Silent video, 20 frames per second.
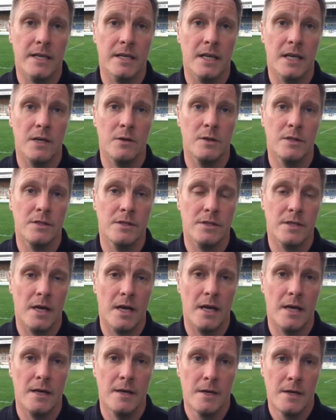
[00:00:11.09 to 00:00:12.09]
You know, and
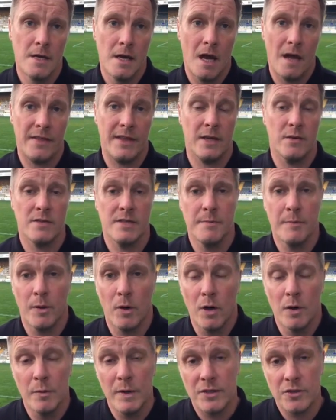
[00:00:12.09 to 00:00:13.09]
I think it was
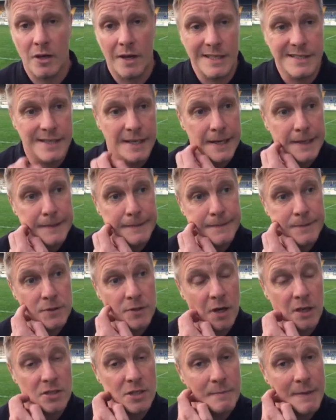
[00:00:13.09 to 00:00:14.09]
important we try
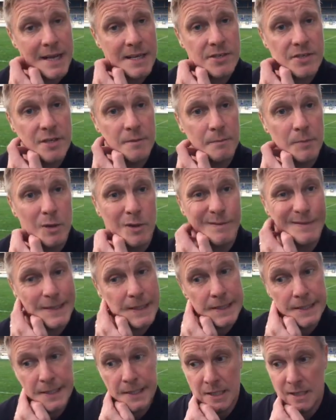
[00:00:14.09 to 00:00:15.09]
to match them. But
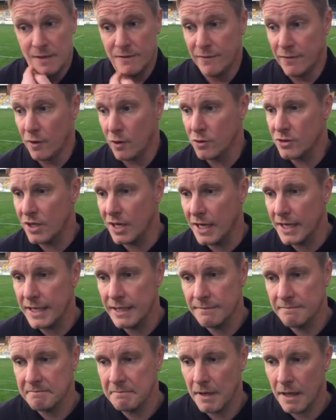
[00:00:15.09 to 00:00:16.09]

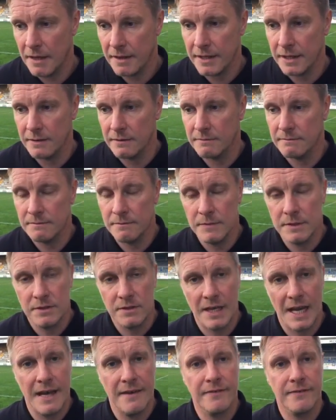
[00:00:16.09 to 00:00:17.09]
unfortunately, I think we
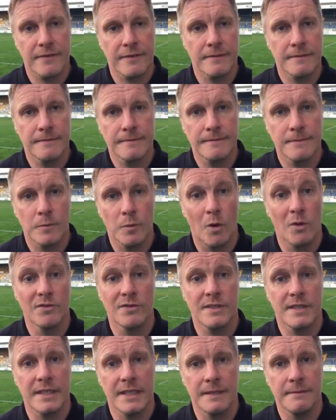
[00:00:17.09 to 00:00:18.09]
was left
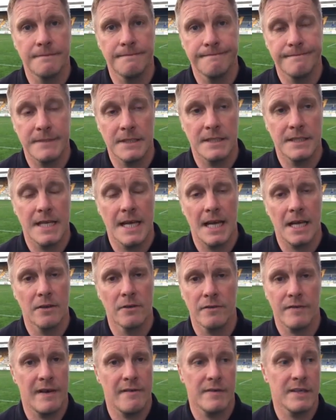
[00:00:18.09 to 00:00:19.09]
wanting in nearly
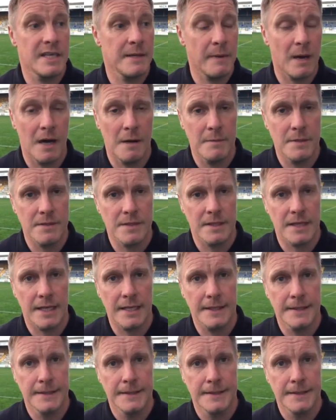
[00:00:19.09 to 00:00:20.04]
enough every department today.